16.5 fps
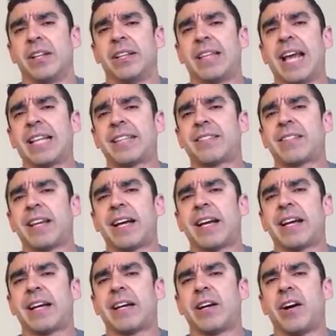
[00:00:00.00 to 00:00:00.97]
that's
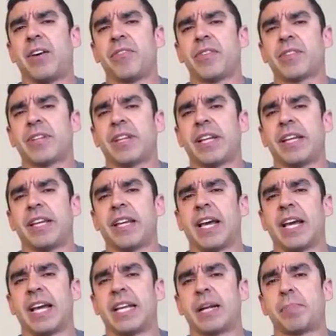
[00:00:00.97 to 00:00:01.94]
obviously,
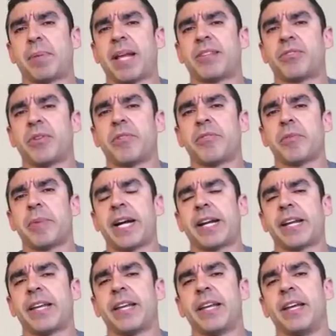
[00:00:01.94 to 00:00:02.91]
it applies to
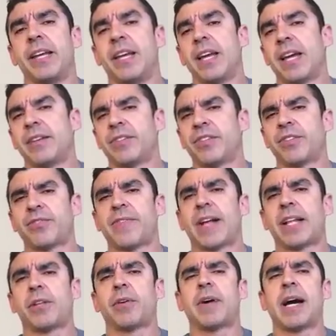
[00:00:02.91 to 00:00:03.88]
everybody. Just
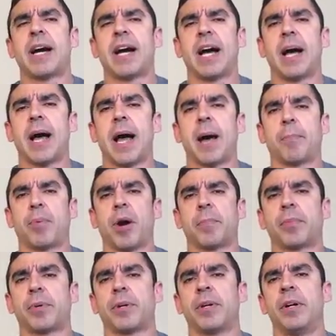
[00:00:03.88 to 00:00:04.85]
follow a
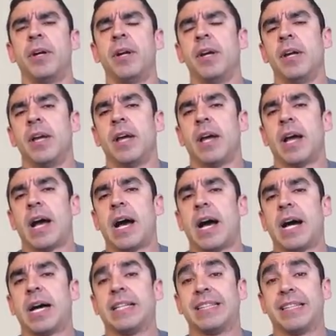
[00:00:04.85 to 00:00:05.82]
proper
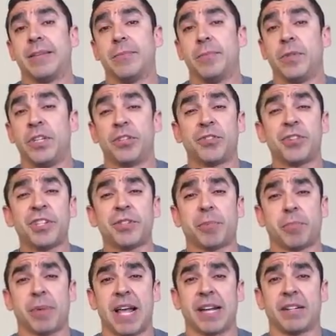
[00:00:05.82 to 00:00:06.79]

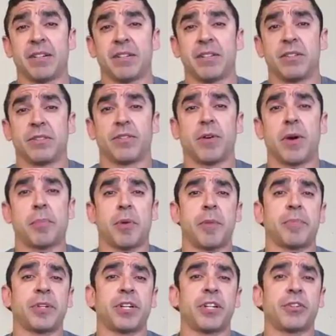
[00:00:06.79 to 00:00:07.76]
nutrition plan. So a
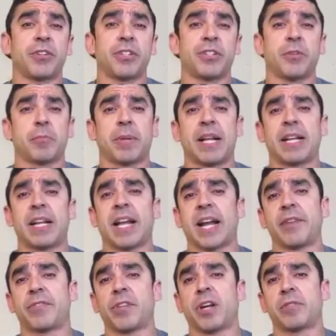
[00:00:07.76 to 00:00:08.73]
proper nutrition plan,
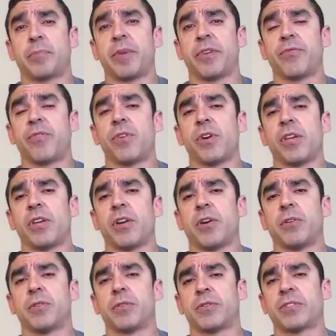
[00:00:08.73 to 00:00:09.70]
like I've talked before, you
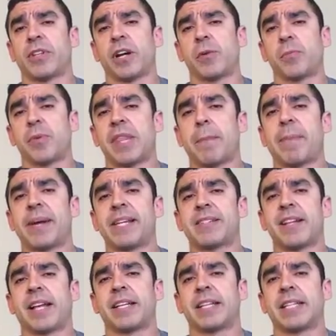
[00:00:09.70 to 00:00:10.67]
know, start with a
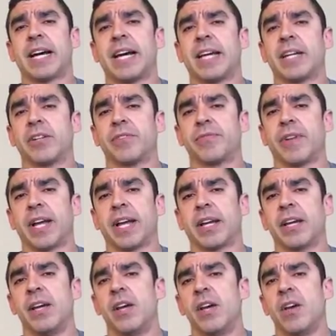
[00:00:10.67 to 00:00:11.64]
baseline diet of
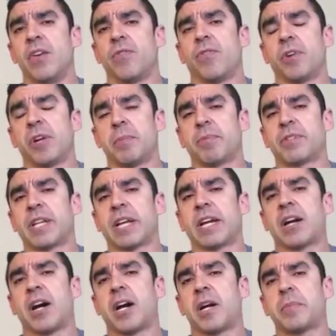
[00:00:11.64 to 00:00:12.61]
like
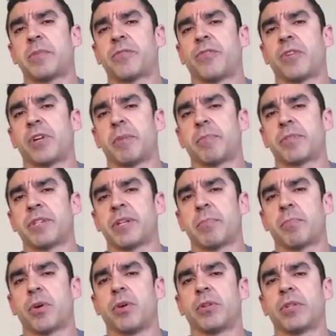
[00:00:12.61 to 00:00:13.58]
40% carbs,
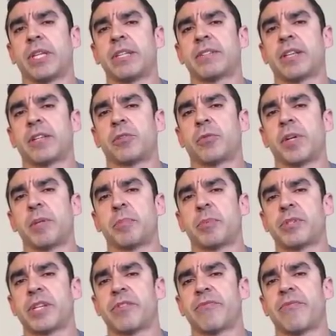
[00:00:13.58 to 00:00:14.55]
40% proteins, and
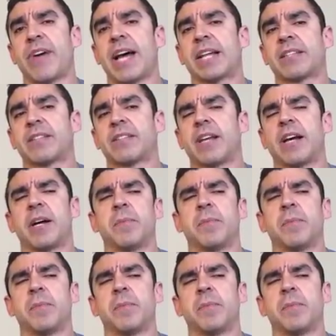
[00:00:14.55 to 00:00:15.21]
20% fats.